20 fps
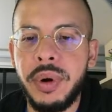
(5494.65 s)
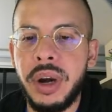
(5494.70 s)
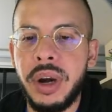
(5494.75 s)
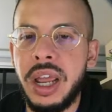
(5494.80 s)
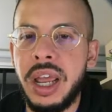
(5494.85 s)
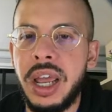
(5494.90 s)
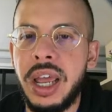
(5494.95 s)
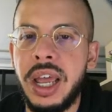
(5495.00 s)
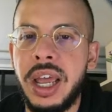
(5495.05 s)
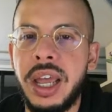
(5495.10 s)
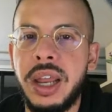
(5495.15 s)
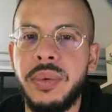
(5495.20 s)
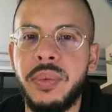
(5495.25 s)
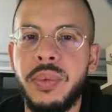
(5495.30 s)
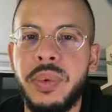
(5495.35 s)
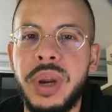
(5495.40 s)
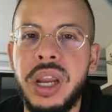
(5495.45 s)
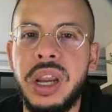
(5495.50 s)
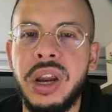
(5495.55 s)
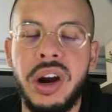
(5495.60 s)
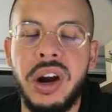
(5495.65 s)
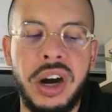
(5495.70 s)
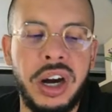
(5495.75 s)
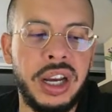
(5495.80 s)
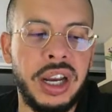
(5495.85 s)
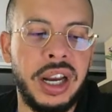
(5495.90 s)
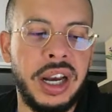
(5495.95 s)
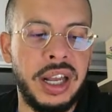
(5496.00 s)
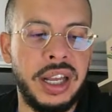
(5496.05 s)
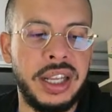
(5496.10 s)
and we are
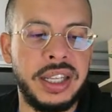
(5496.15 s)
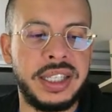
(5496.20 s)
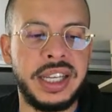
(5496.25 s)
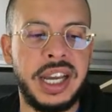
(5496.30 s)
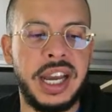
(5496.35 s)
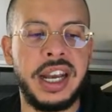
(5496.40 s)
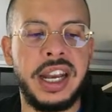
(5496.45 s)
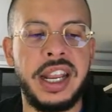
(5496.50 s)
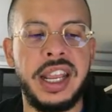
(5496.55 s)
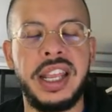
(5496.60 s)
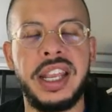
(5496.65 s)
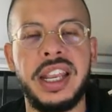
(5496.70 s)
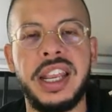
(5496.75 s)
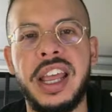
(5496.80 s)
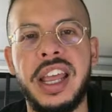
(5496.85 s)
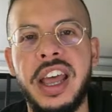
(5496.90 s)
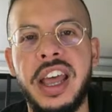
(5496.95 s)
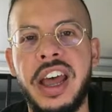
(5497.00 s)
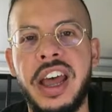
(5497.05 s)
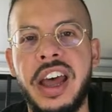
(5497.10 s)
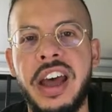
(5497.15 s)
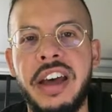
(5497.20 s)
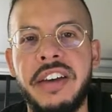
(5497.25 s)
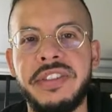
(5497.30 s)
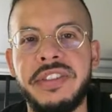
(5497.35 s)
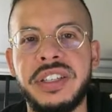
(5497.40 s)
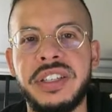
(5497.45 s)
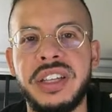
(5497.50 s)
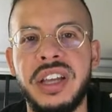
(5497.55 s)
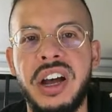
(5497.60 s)
gonna assign it
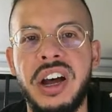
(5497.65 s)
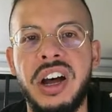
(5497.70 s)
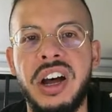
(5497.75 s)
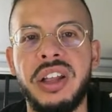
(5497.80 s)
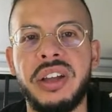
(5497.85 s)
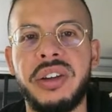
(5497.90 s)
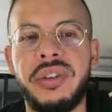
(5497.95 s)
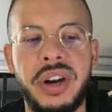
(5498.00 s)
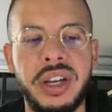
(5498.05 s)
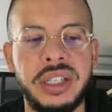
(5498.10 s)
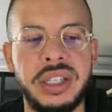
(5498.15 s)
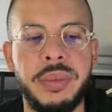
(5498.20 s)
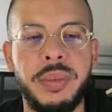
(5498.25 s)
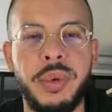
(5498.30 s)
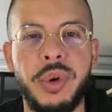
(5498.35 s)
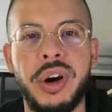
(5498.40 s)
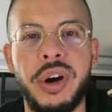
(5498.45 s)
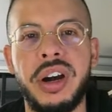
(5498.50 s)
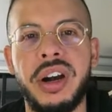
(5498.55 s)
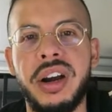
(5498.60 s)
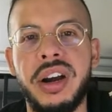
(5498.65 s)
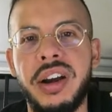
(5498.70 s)
Fs all across the board.